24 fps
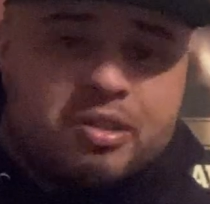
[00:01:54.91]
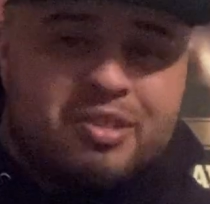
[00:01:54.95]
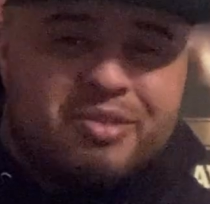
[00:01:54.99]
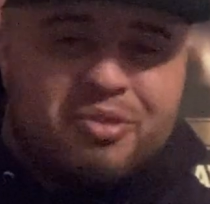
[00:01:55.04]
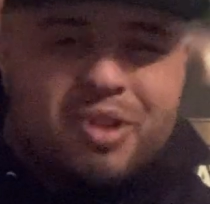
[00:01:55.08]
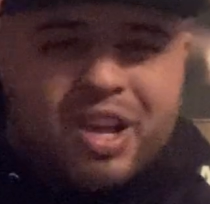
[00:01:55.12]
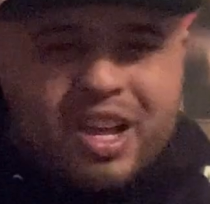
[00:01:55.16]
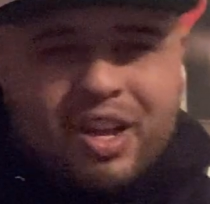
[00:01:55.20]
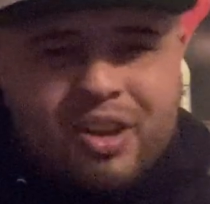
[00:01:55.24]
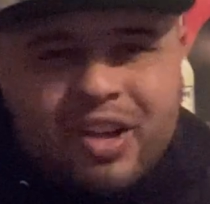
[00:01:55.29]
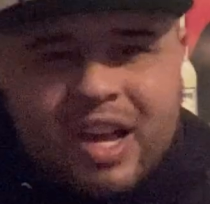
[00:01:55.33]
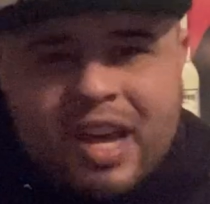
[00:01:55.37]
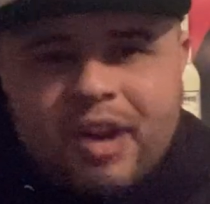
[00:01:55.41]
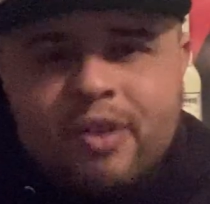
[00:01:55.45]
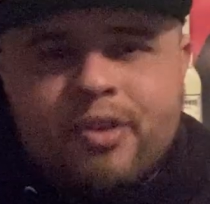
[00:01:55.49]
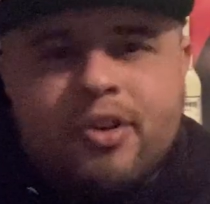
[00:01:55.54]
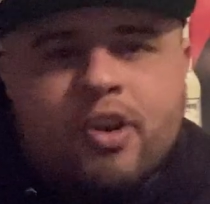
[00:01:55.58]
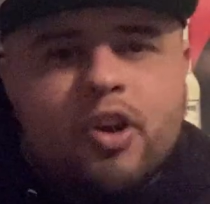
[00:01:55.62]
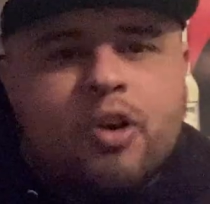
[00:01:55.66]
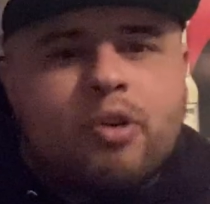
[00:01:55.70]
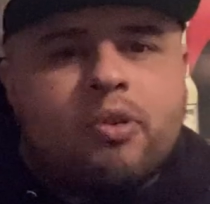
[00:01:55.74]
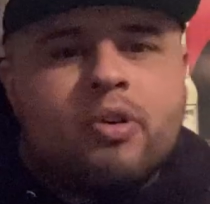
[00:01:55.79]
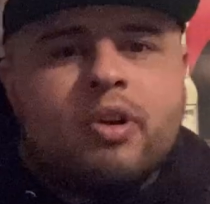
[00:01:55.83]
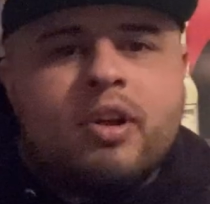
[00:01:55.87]
Well, I don't
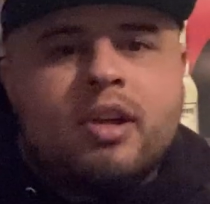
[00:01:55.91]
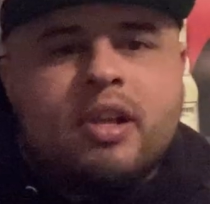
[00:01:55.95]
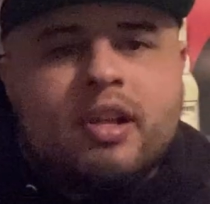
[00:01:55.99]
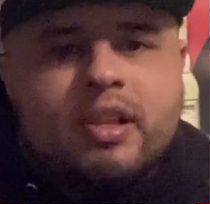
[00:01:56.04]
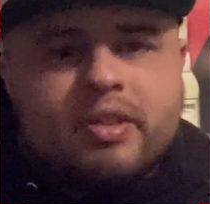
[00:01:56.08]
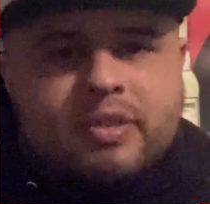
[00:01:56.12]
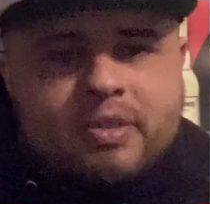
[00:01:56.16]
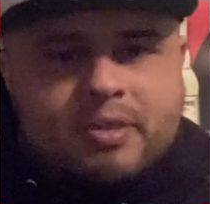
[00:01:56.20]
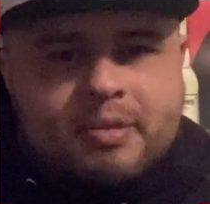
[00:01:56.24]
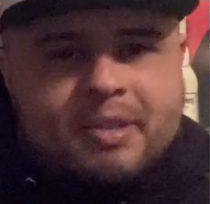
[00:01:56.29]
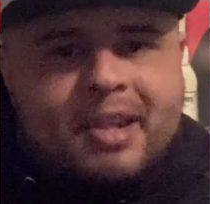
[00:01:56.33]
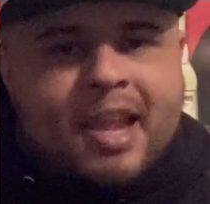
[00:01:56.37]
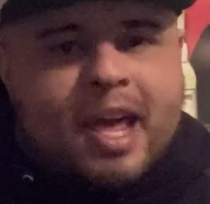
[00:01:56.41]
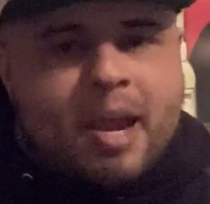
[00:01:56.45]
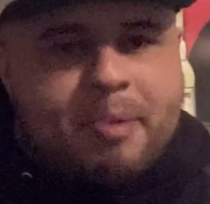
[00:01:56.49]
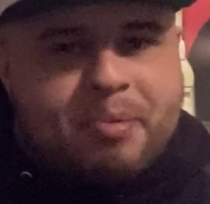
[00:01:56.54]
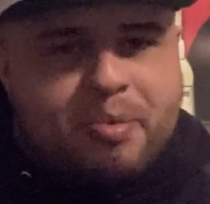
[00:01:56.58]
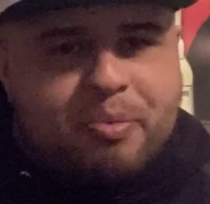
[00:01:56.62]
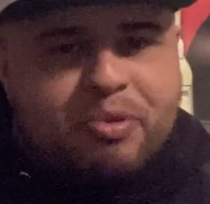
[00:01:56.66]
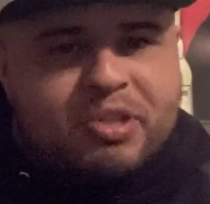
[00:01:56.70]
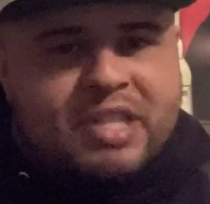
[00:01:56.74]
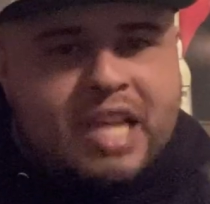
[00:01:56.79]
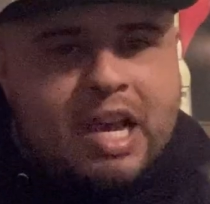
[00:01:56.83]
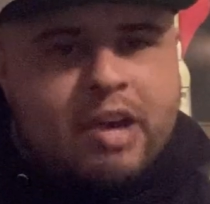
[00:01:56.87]
know. A lot of
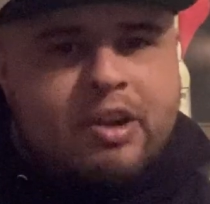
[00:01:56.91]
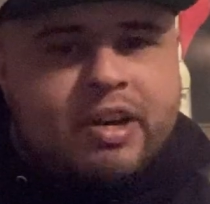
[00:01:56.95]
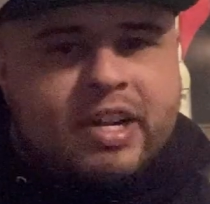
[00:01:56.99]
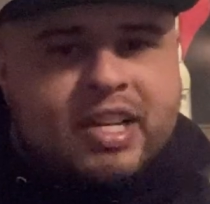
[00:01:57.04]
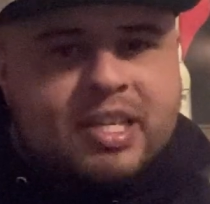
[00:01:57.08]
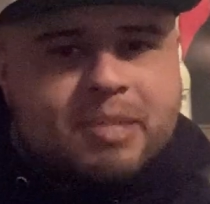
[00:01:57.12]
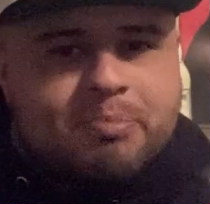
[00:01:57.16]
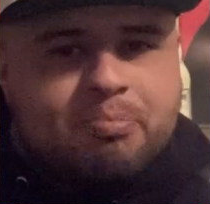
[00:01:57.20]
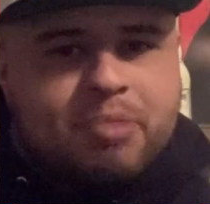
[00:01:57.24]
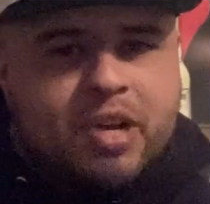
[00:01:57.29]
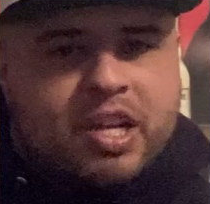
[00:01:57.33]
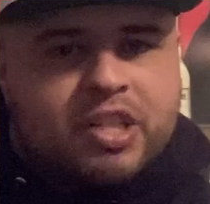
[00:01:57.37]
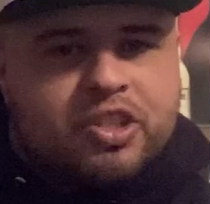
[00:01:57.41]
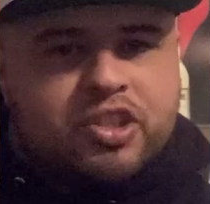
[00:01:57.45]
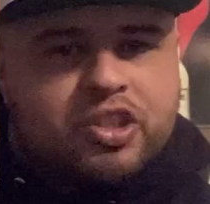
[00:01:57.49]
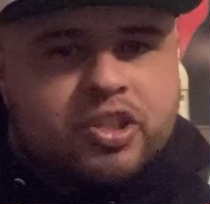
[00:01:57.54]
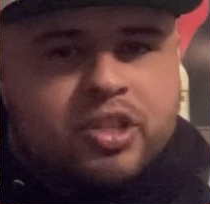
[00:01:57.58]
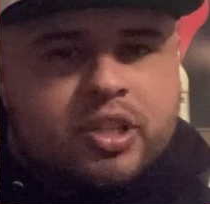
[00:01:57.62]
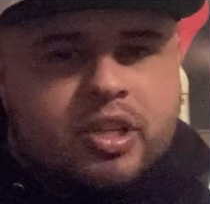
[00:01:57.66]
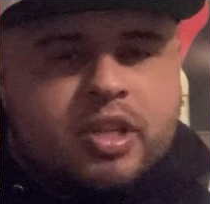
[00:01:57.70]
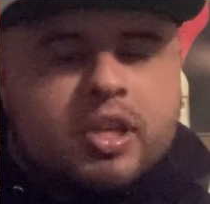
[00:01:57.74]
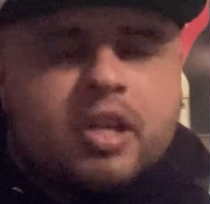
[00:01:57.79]
people doubted his punch.